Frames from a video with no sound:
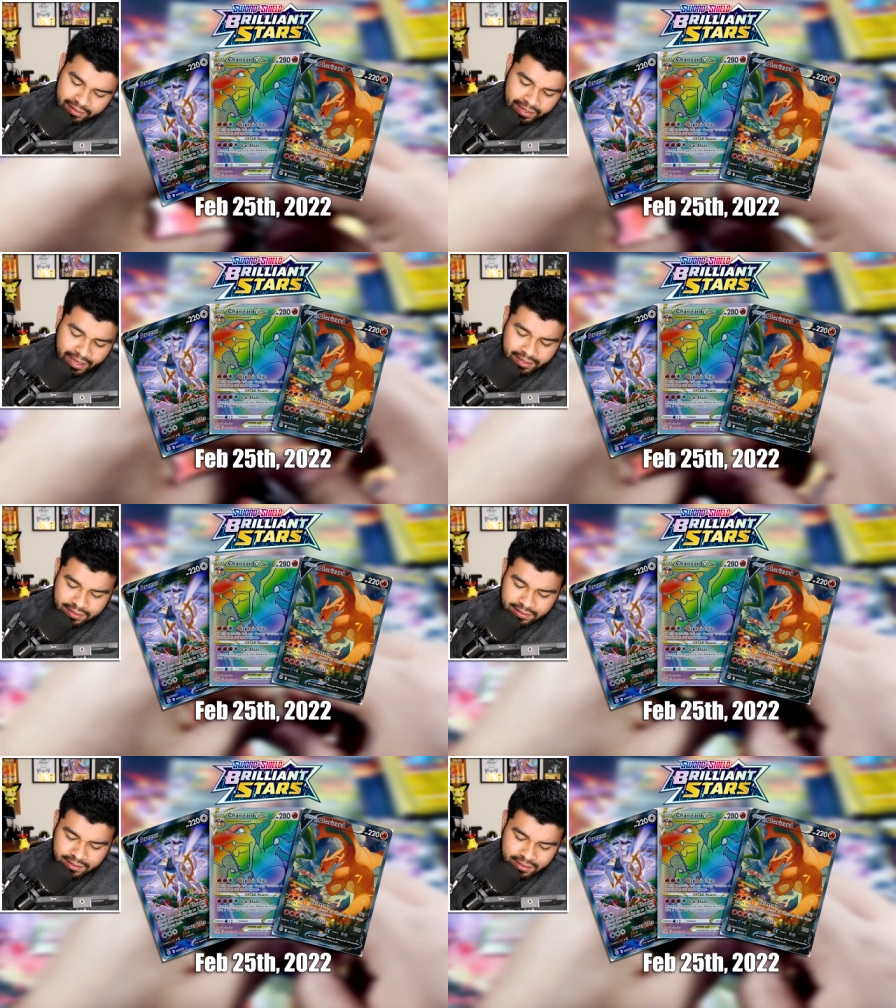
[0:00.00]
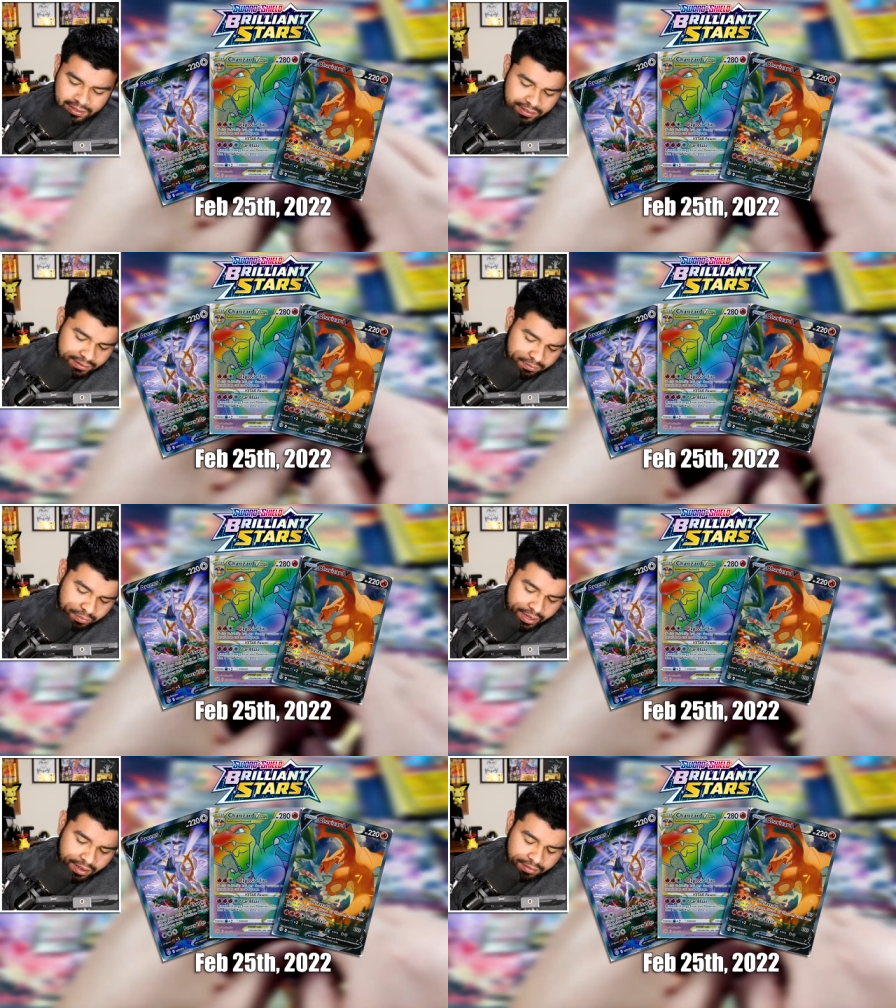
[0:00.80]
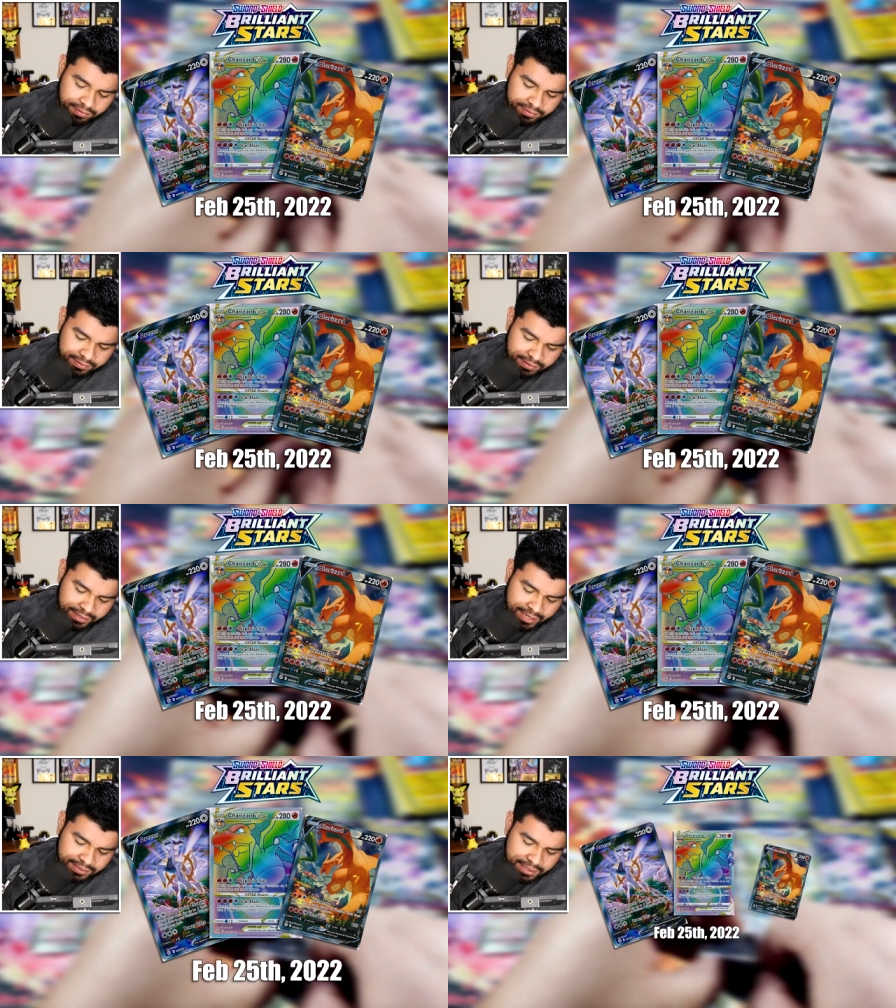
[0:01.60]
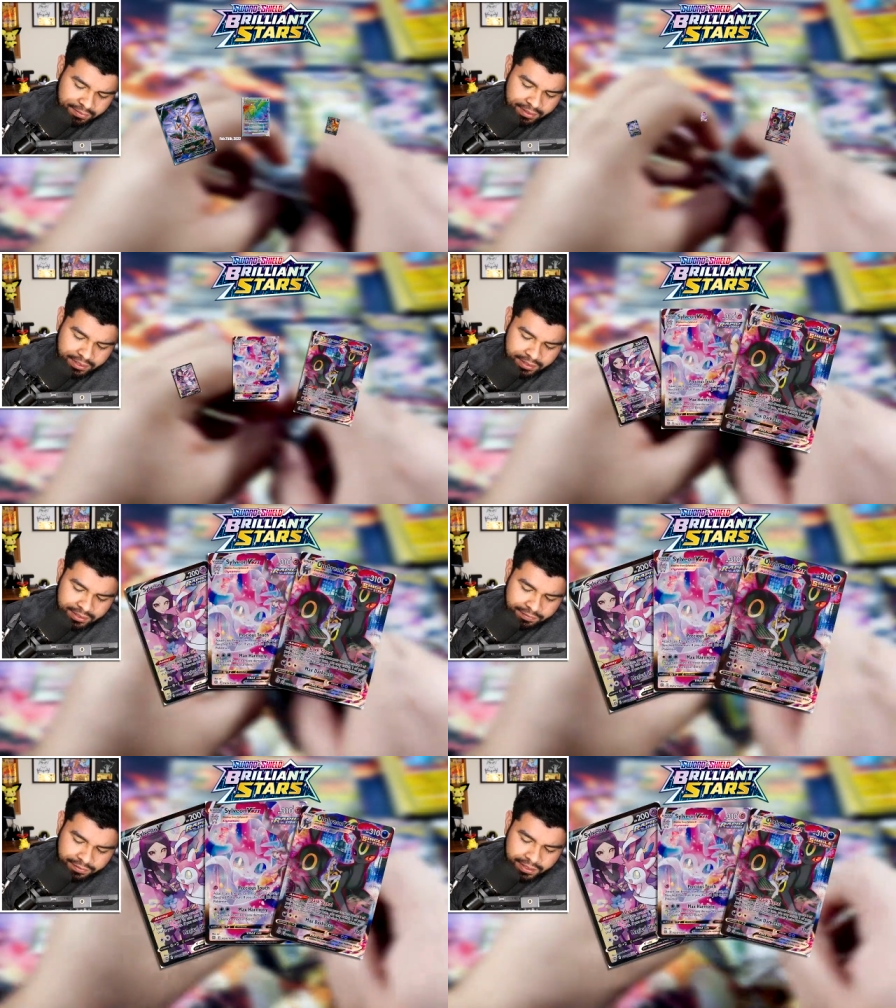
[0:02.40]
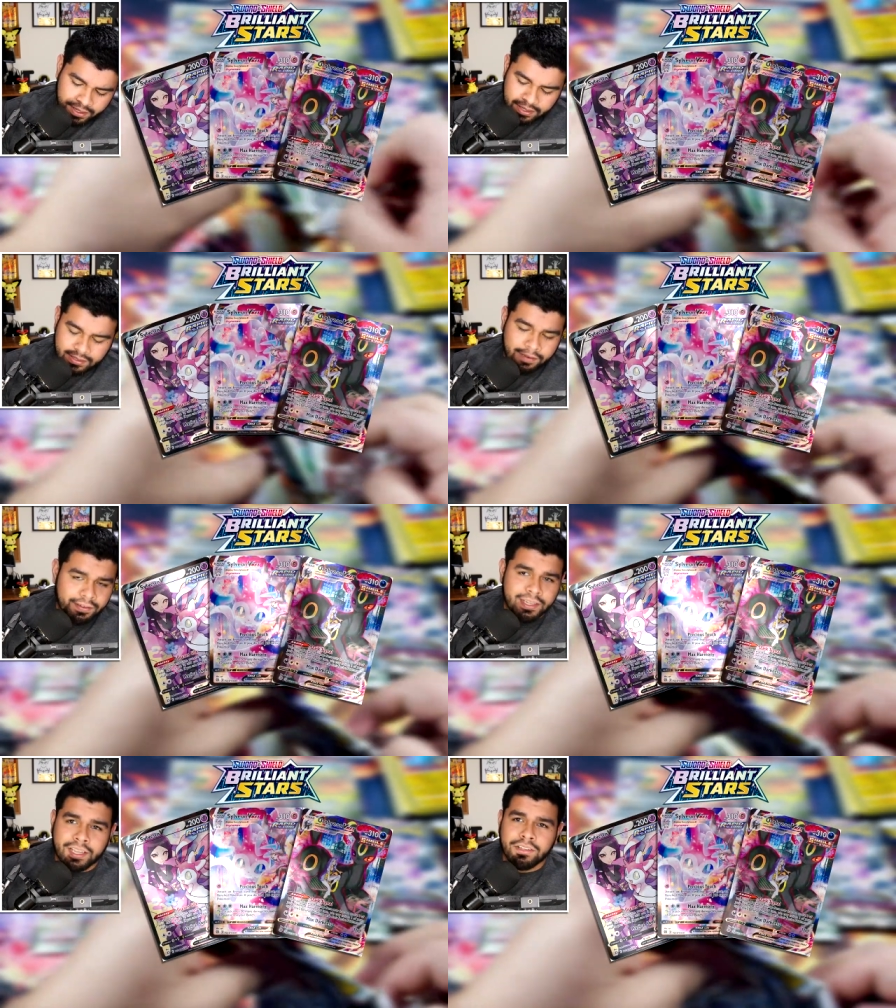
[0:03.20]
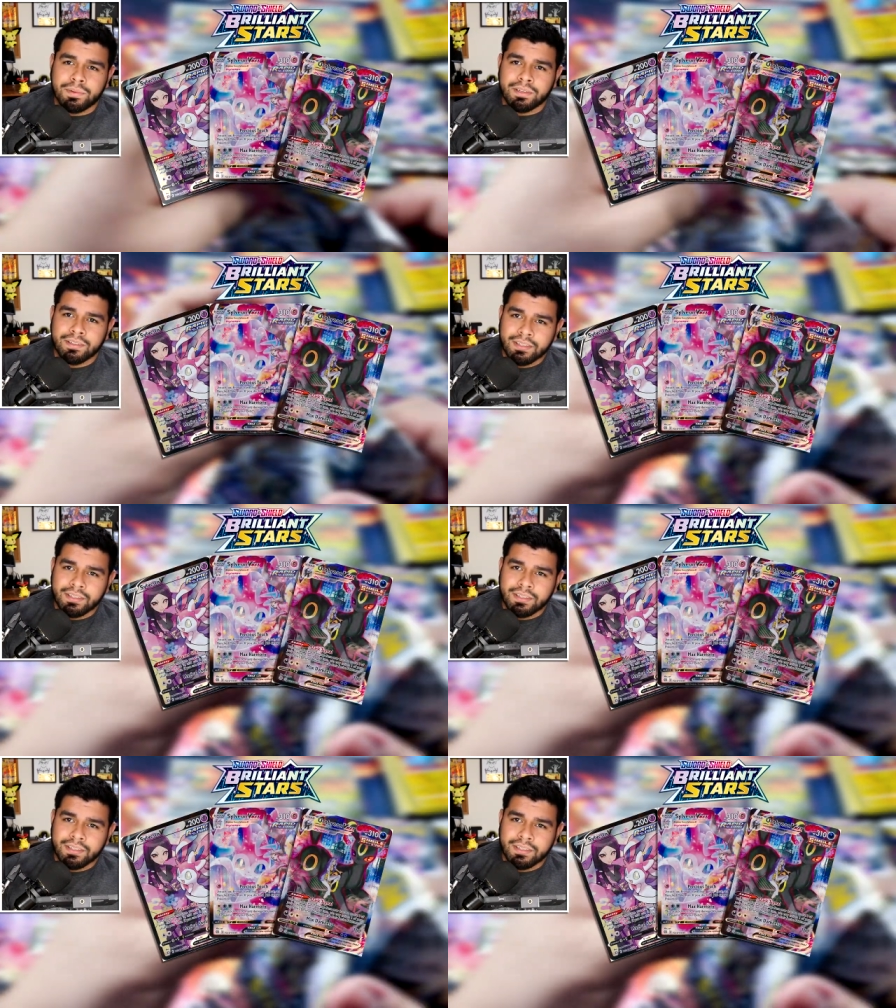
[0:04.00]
Like, wow. That scene right there definitely killed me